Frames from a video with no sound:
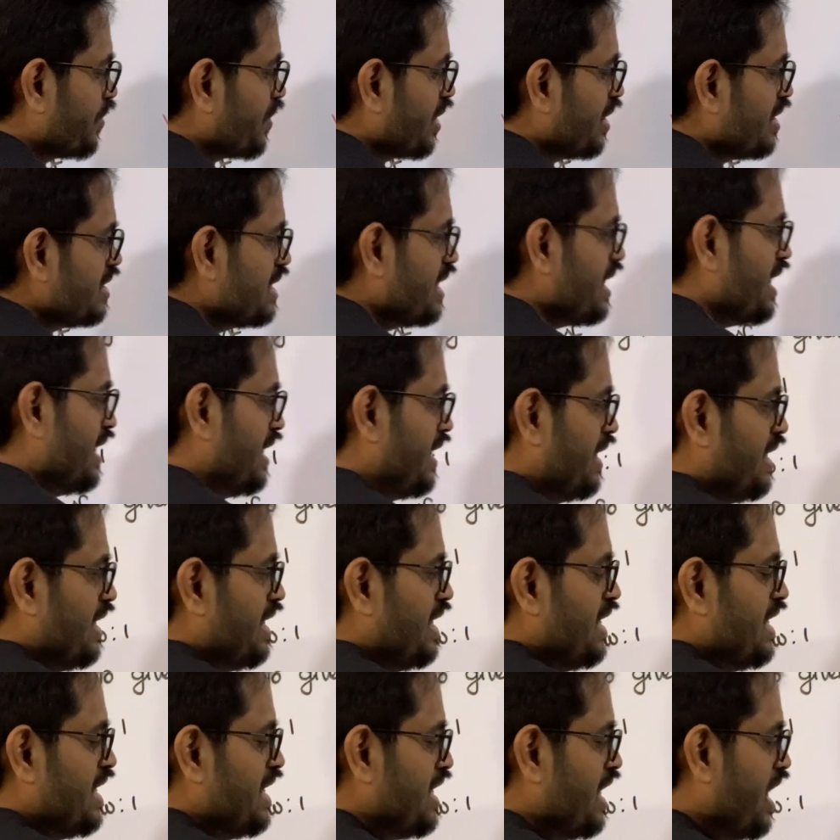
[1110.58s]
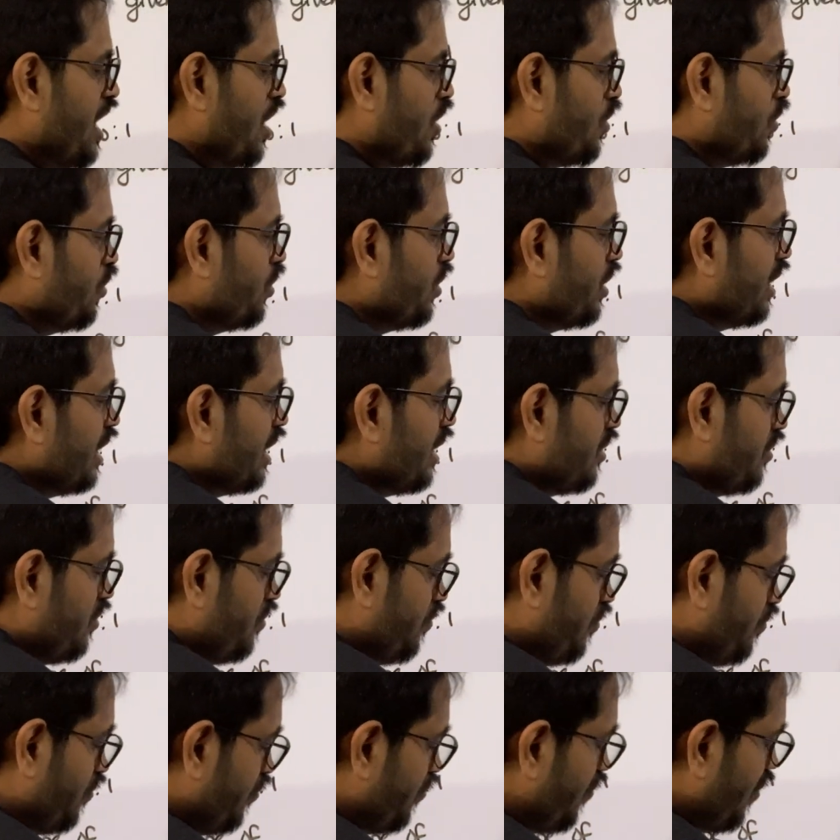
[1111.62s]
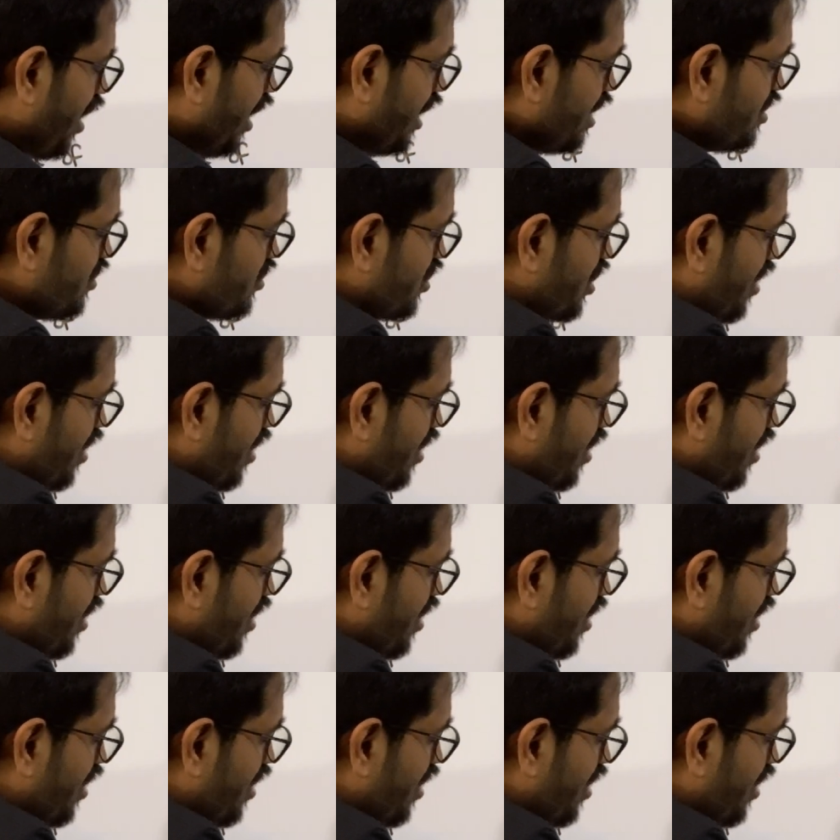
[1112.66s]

isn't it? Now, what is